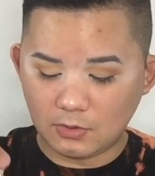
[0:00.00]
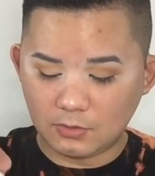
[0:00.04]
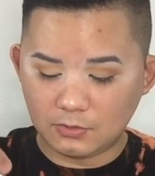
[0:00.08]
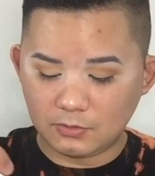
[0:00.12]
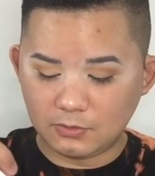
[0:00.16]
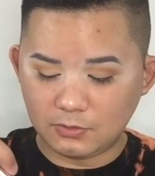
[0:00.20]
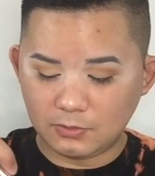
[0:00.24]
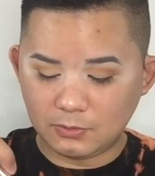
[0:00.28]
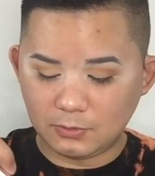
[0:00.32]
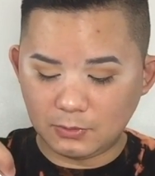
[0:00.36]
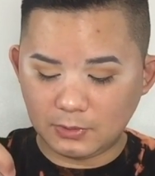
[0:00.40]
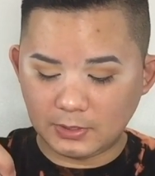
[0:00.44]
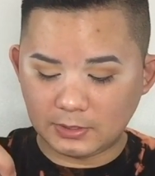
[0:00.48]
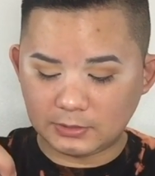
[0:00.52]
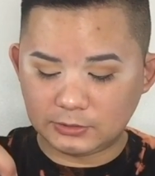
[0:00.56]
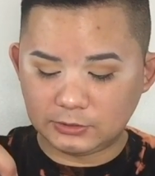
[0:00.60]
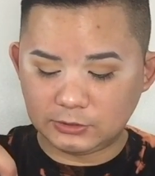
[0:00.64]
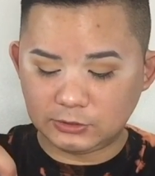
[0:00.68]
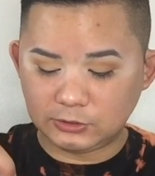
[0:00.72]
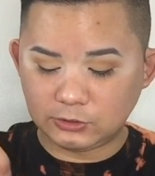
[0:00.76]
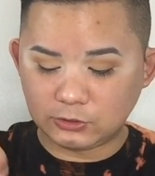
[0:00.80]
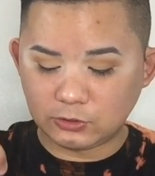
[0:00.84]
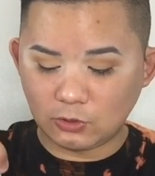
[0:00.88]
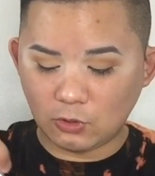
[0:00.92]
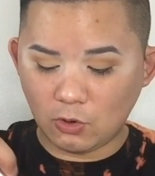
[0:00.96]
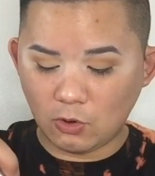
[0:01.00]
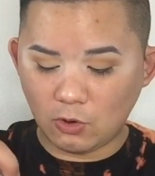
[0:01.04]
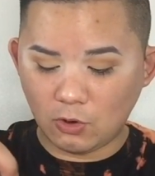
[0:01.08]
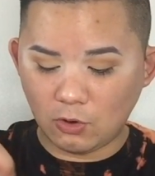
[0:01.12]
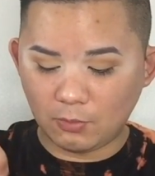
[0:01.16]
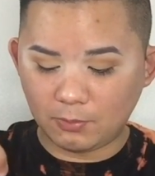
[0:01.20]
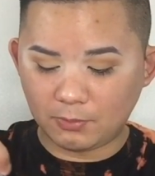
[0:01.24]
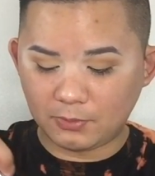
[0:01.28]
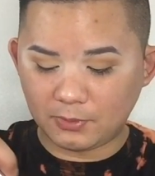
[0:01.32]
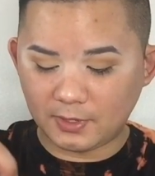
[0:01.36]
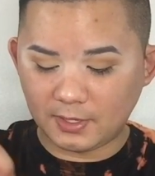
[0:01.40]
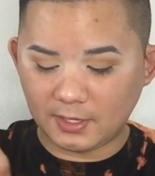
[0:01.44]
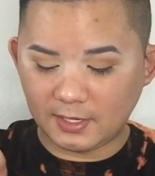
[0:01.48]
Ooh, that's so
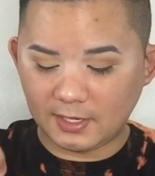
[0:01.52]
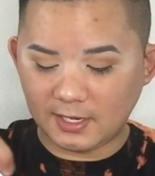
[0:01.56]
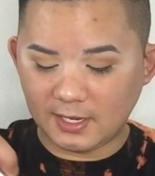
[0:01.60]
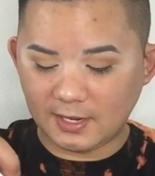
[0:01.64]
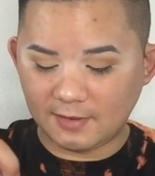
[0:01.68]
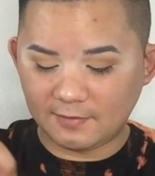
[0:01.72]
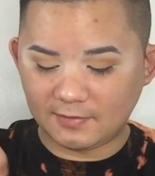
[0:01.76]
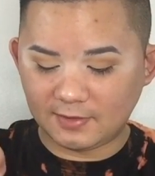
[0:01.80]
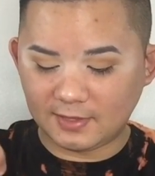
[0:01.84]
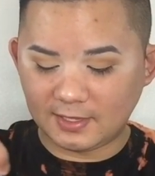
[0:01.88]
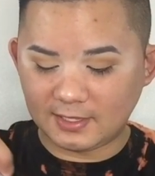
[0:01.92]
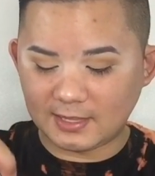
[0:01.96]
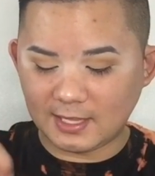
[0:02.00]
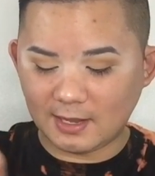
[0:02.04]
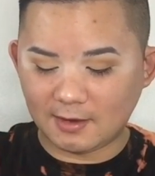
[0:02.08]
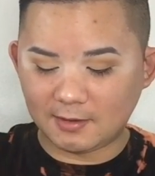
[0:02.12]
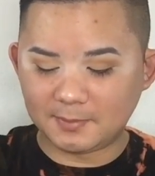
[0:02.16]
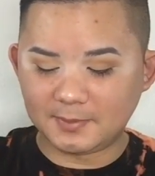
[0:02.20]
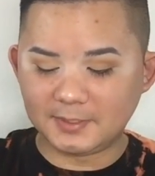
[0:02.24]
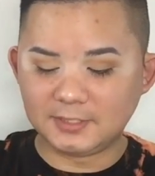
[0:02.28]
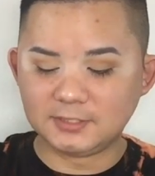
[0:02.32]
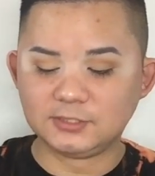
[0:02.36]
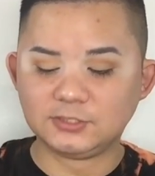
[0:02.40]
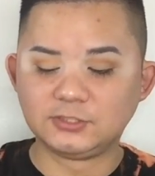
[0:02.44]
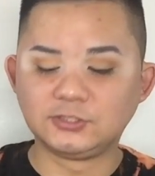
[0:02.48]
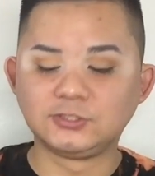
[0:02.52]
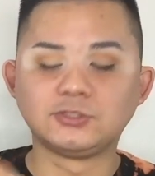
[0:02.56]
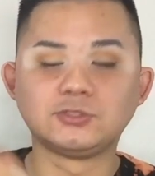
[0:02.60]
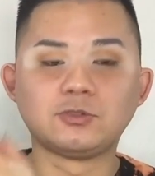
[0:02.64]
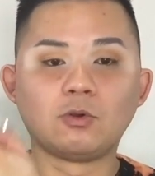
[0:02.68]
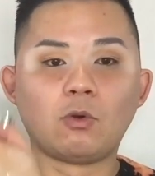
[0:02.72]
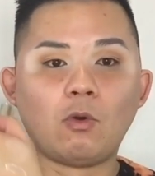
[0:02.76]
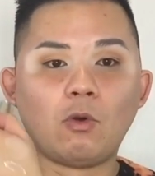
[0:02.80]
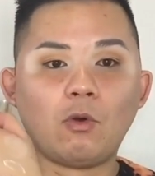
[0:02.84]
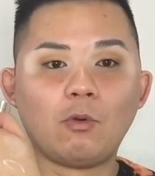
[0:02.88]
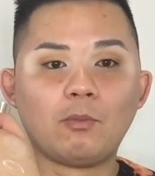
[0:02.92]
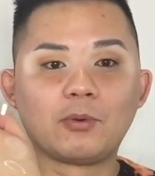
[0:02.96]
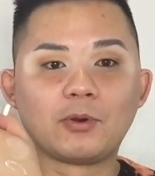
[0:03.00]
pretty. I feel like that would be
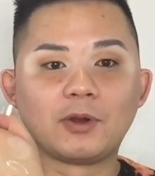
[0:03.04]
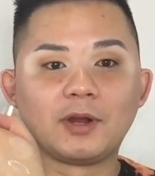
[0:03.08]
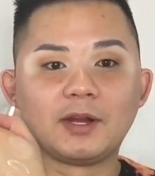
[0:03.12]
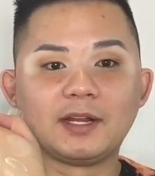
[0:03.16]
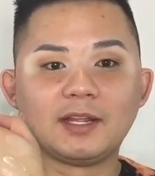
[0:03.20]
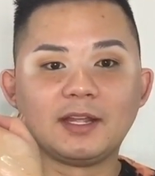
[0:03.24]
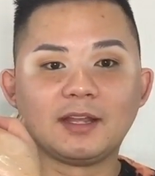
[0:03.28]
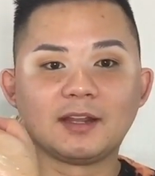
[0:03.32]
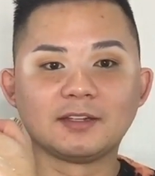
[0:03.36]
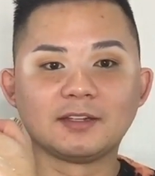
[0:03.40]
so pretty